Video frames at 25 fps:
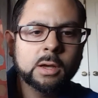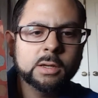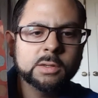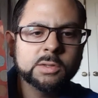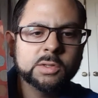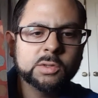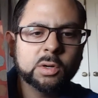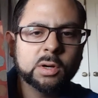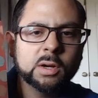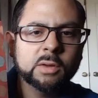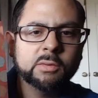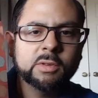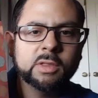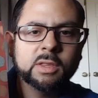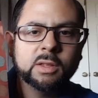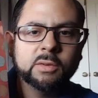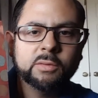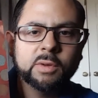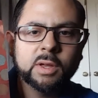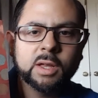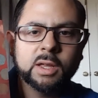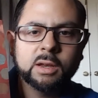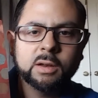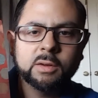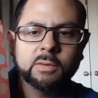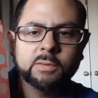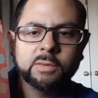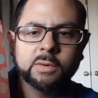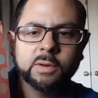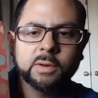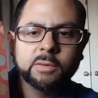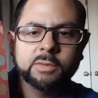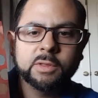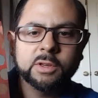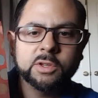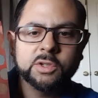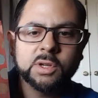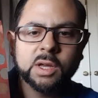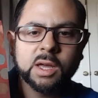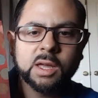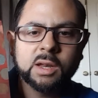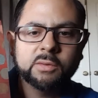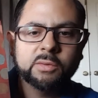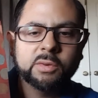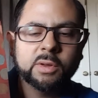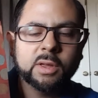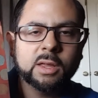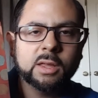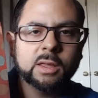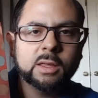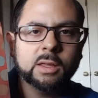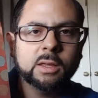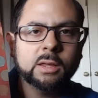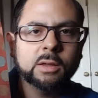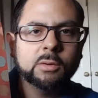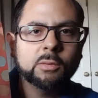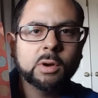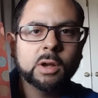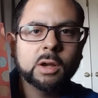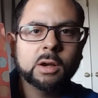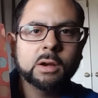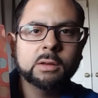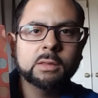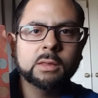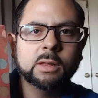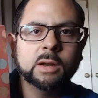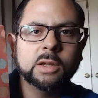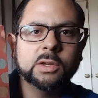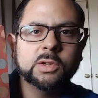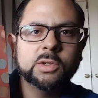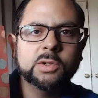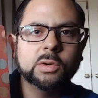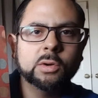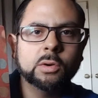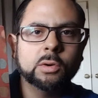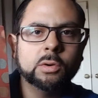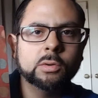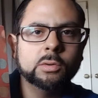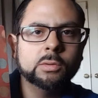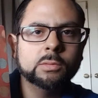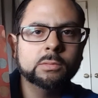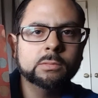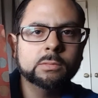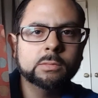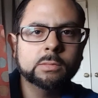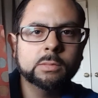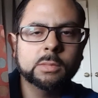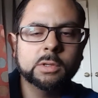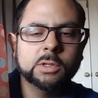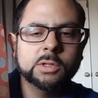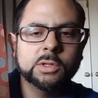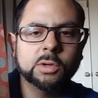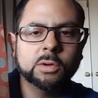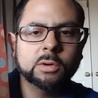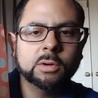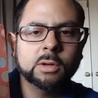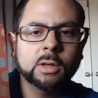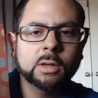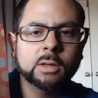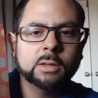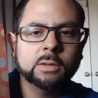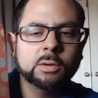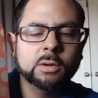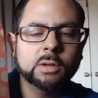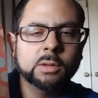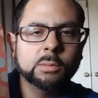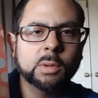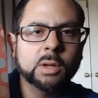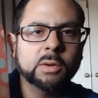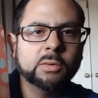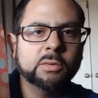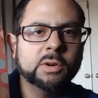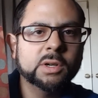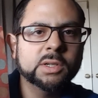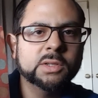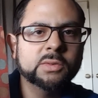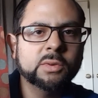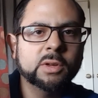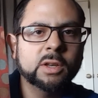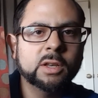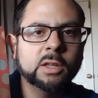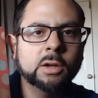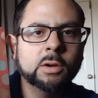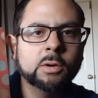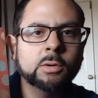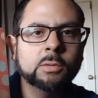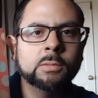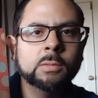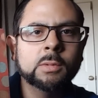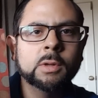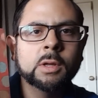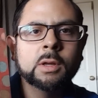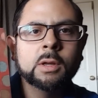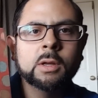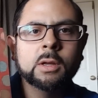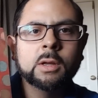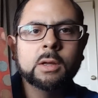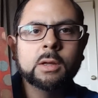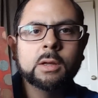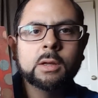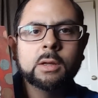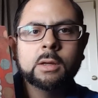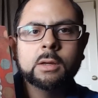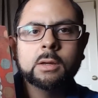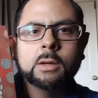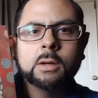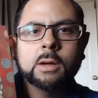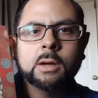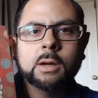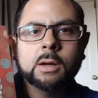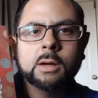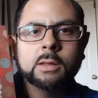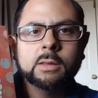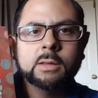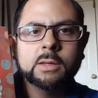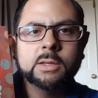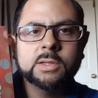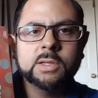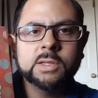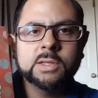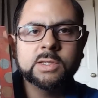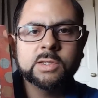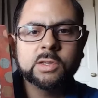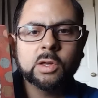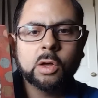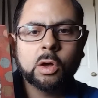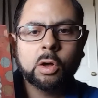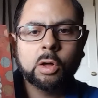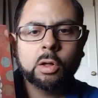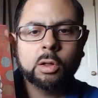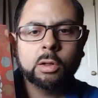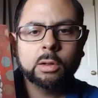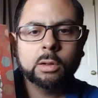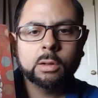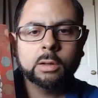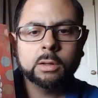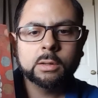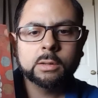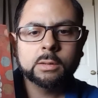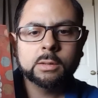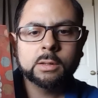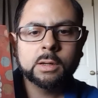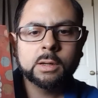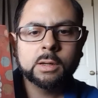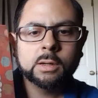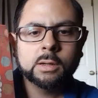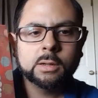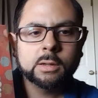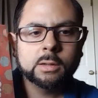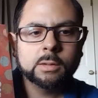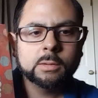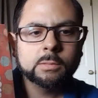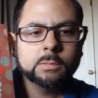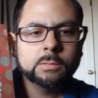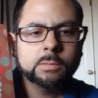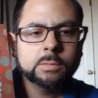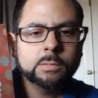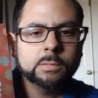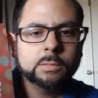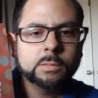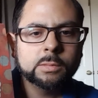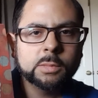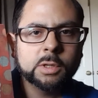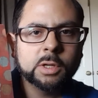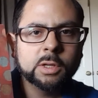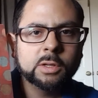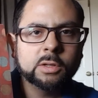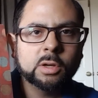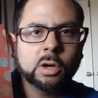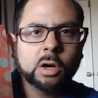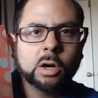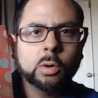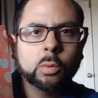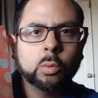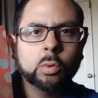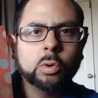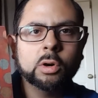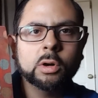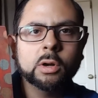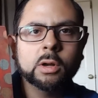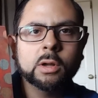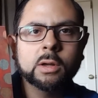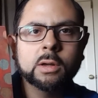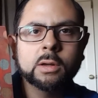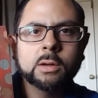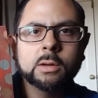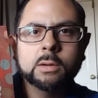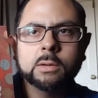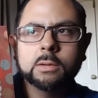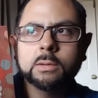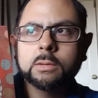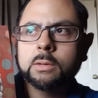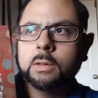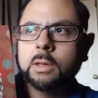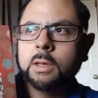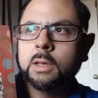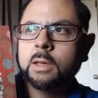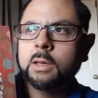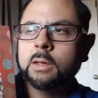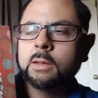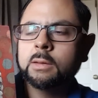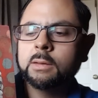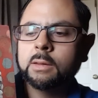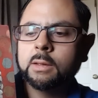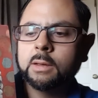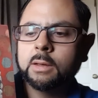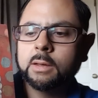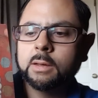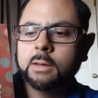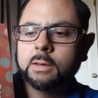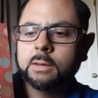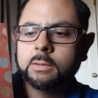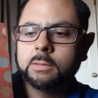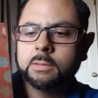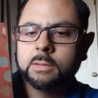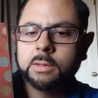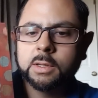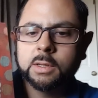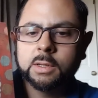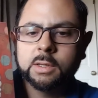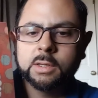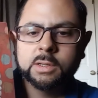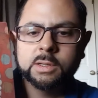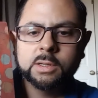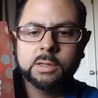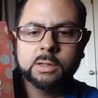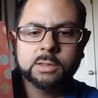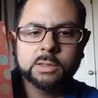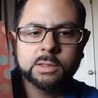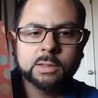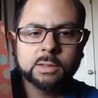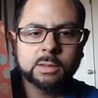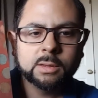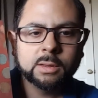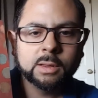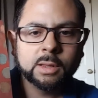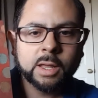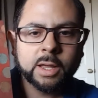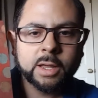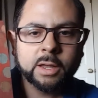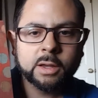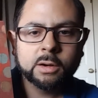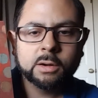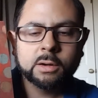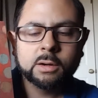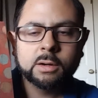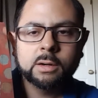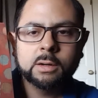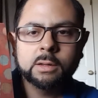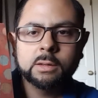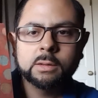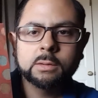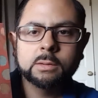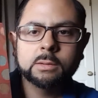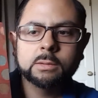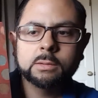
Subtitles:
Sort of in the vein of the John Fahey record that I showed during my first video. This is all guitar work and layered,